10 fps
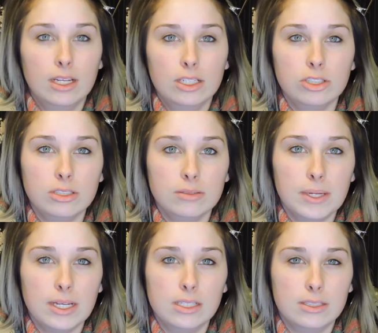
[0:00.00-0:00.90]
just
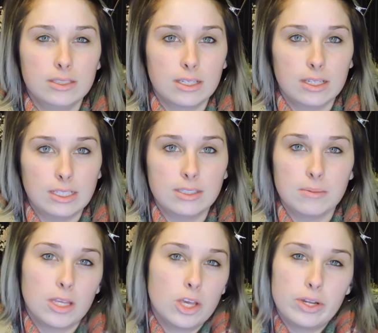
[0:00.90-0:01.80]
because it's
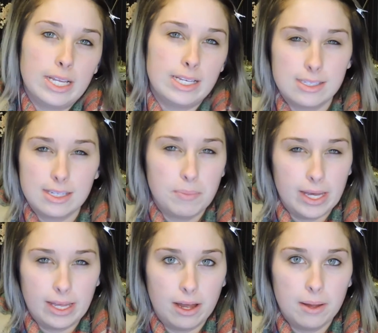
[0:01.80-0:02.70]
something you can easily
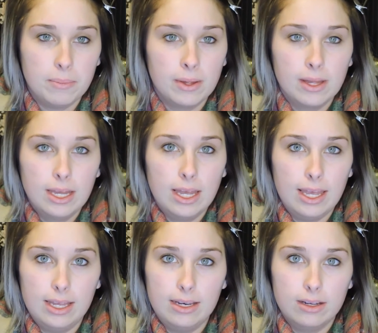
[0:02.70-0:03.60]
pick up
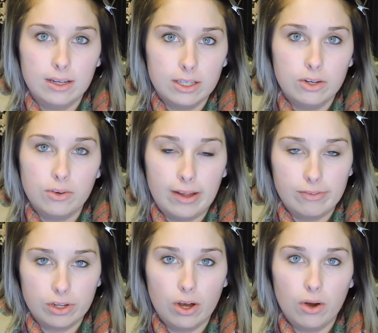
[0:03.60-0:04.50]
and you don't have
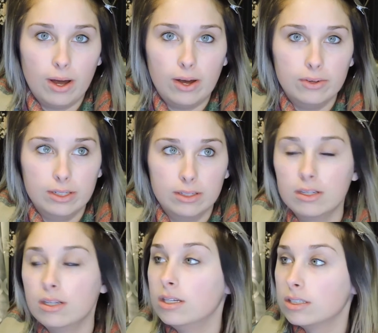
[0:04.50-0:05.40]
to go out and
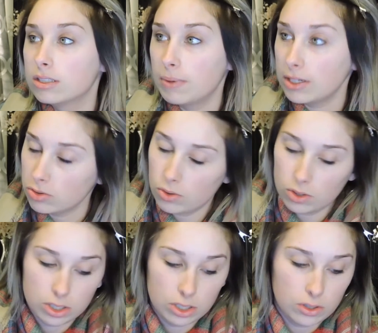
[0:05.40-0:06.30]
special
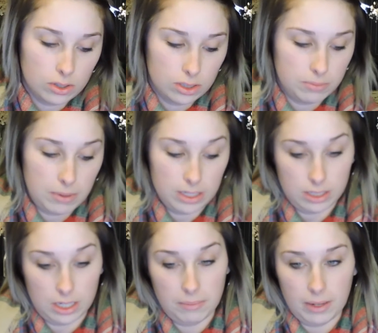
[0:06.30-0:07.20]
order or spend a
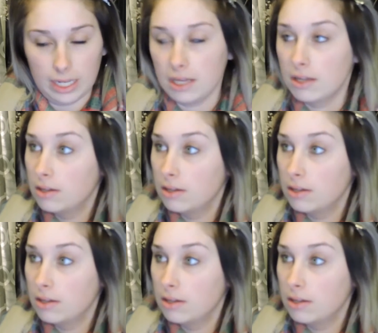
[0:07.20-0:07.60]
ton of money.